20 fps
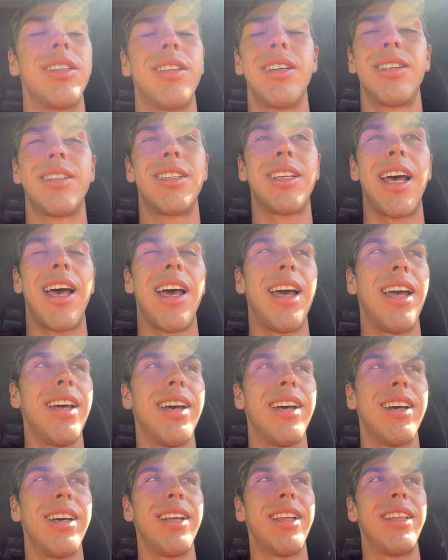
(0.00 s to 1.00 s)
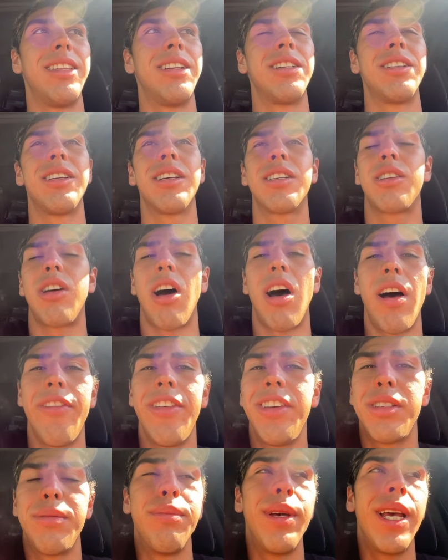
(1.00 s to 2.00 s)
just that this
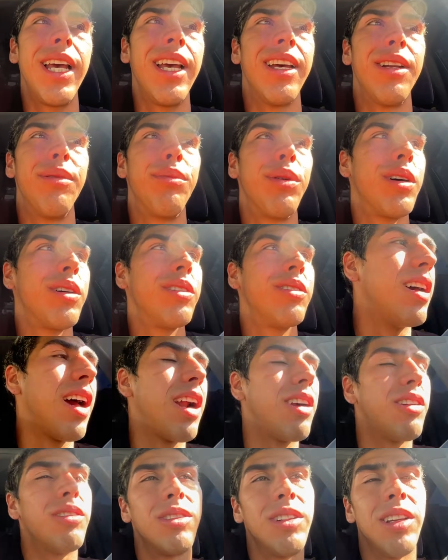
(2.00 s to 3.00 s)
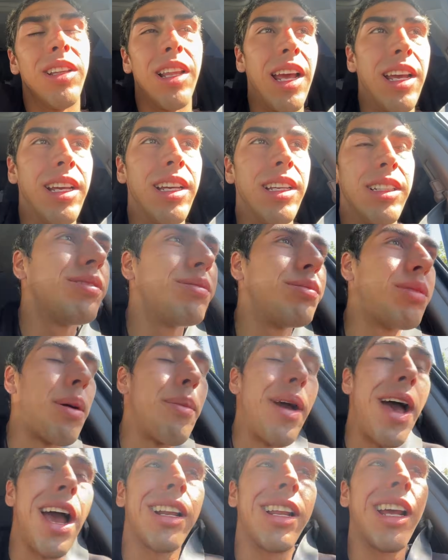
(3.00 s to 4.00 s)
coffee is mid, bro. I don't really like it, but I'm
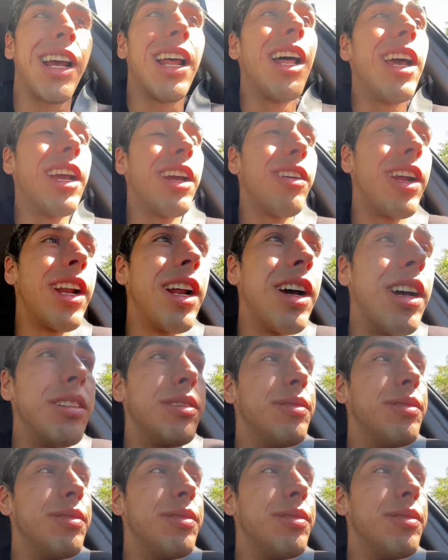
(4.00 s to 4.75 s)
gonna act like I like it right now.